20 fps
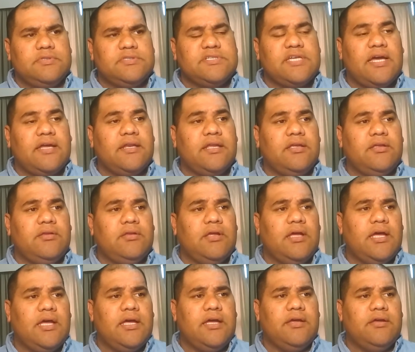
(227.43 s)
Tane
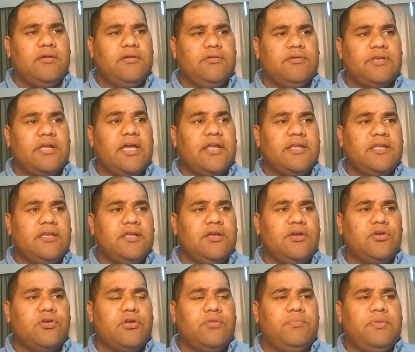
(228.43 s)
Rarere
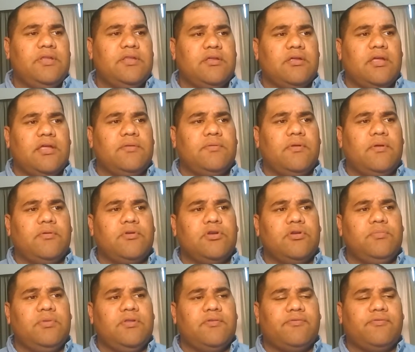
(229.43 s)
are going to
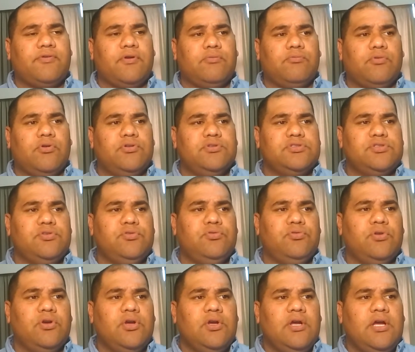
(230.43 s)
be the front rows
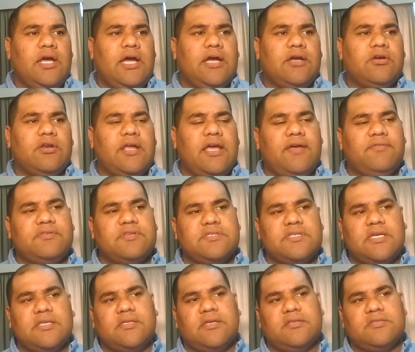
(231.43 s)
who are going to have to
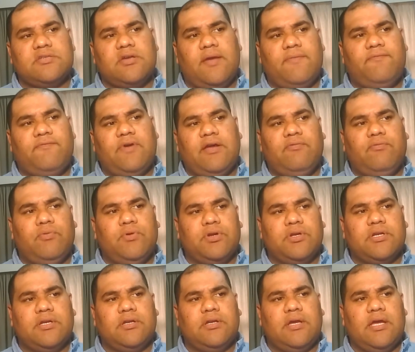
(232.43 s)
take that type 5
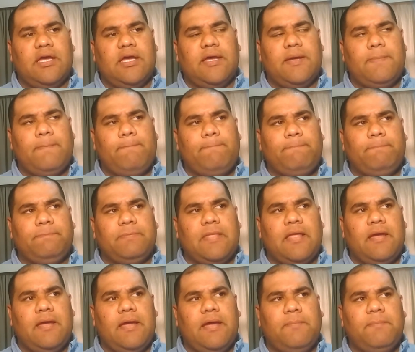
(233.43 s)
work
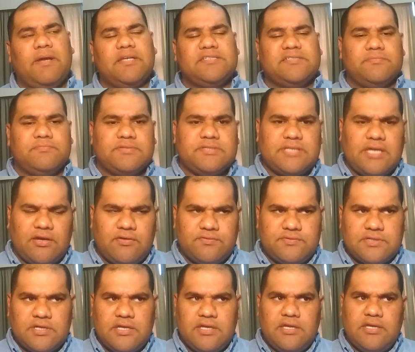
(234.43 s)
amongst
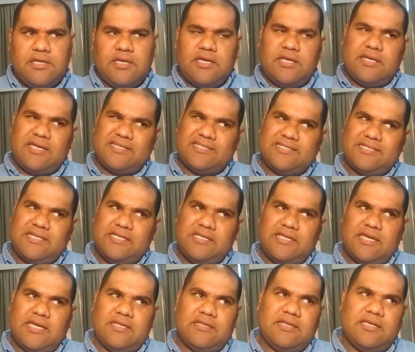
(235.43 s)
themselves and actually
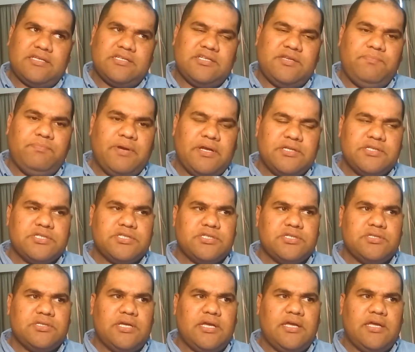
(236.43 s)

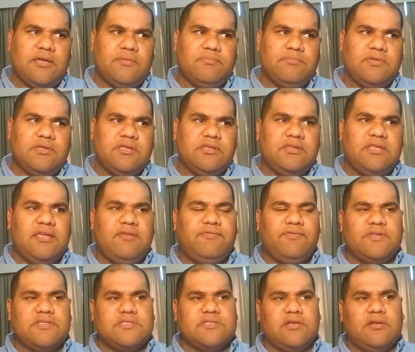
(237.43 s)
punch the
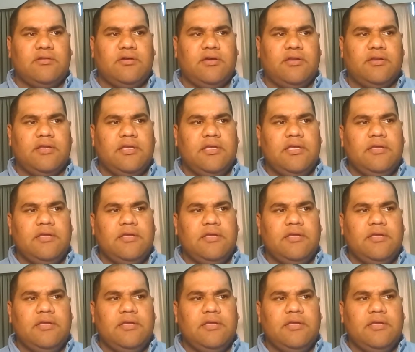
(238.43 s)
defense a lot.